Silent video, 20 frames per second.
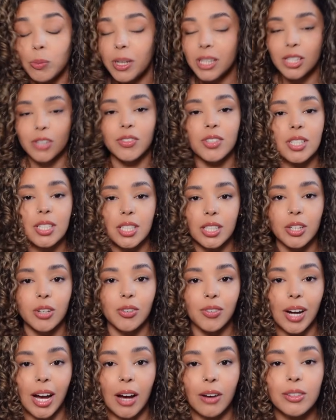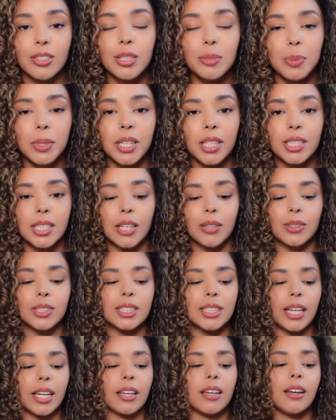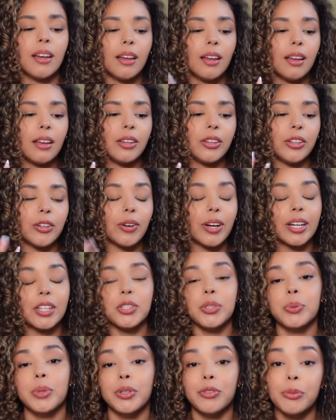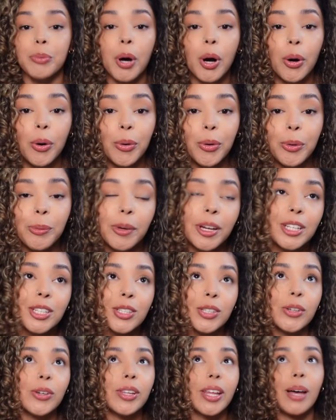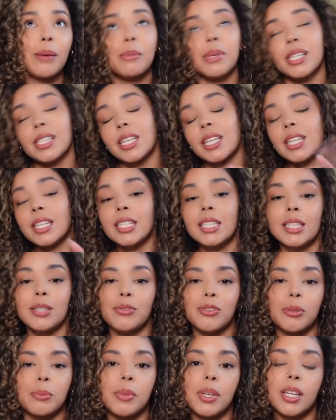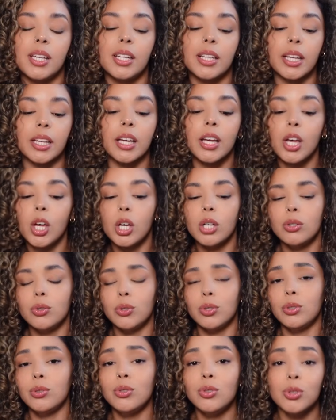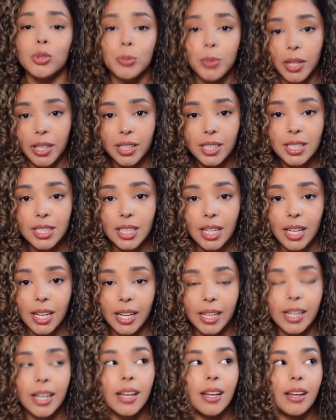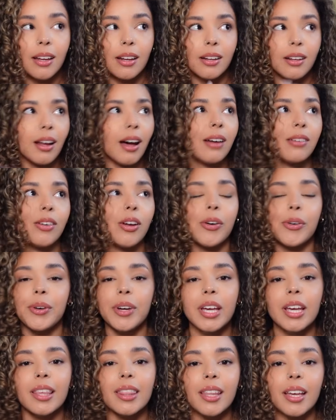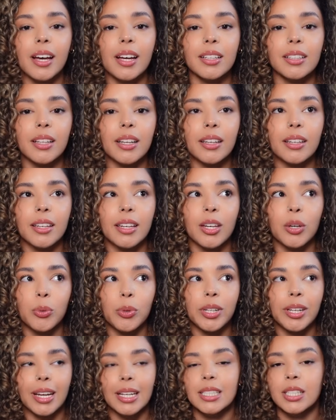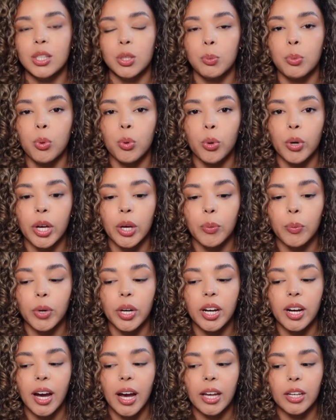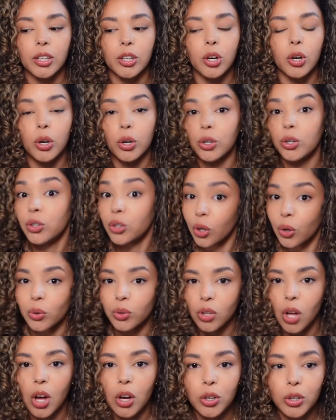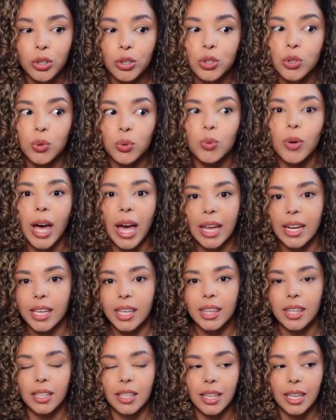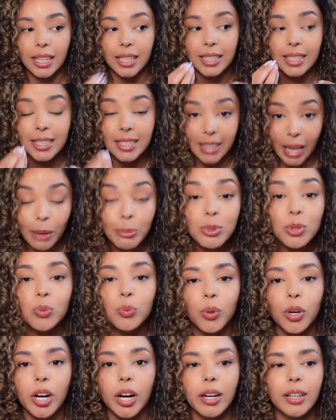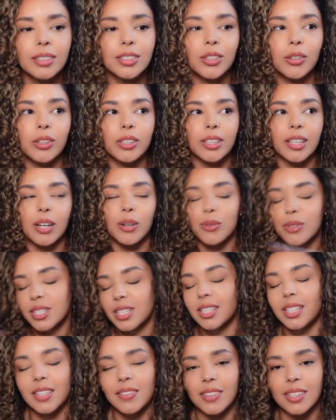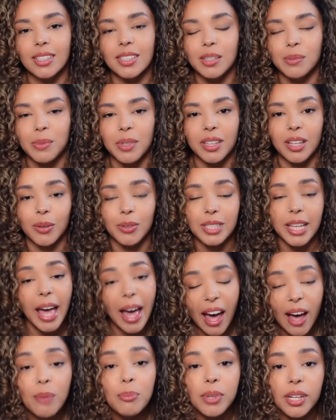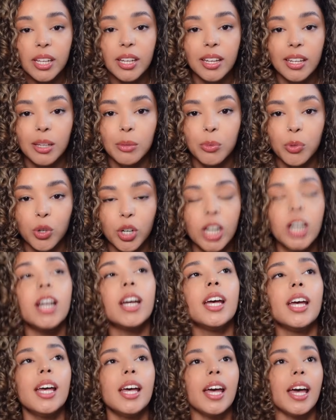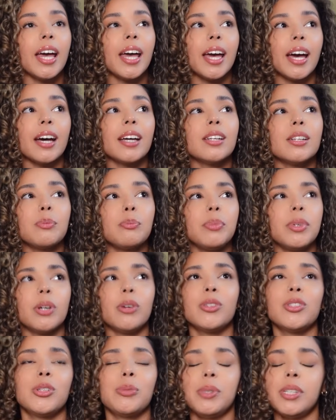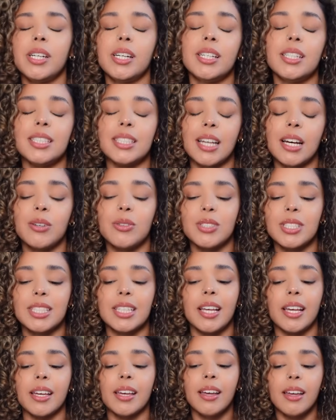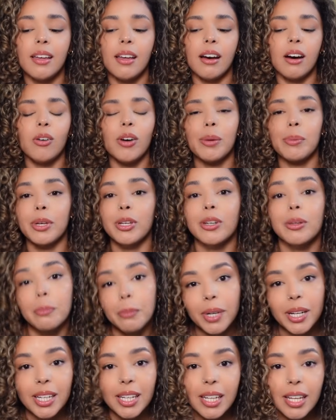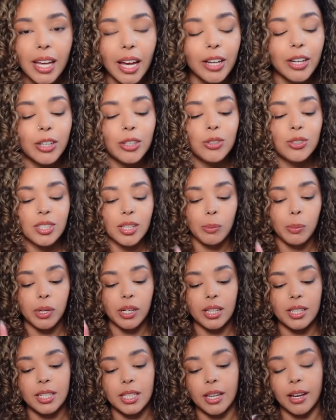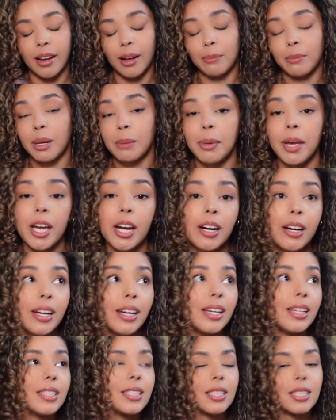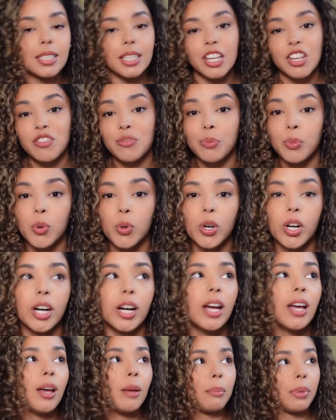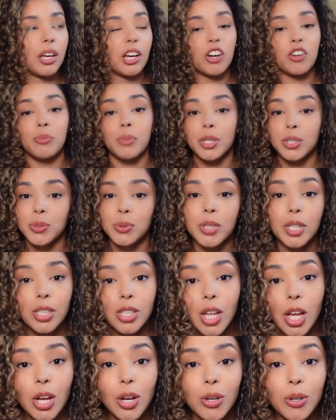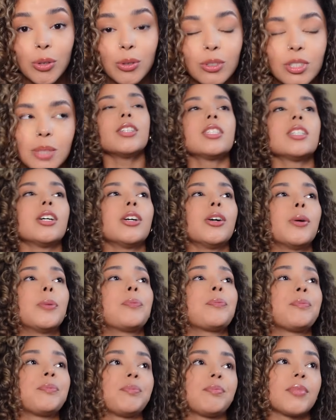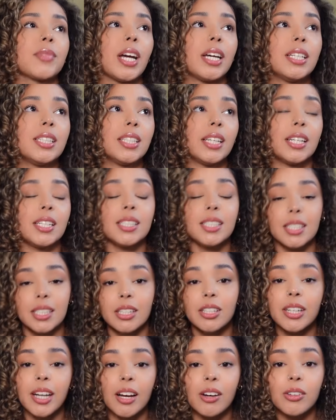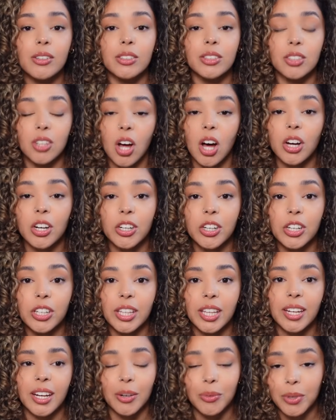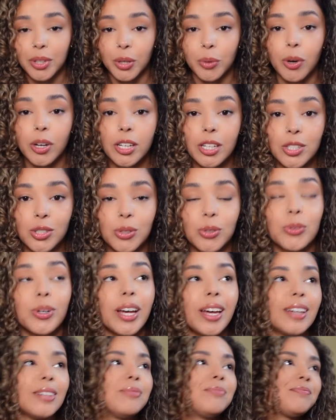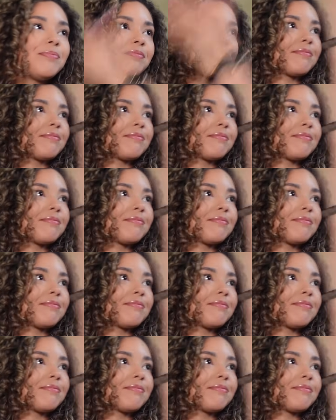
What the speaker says: myself to stick around because I was like, you know, I get to work from home. And so that makes it easy for me to like do YouTube on the side, not knowing that like it would get to the point where I could no longer do anything except work. So that wasn't even something that was happening anymore. And also because I was like, oh, I make good money, I could use that money to help my parents, save more, pay off my student loans. So I decided to stick it out longer than I really wanted to. And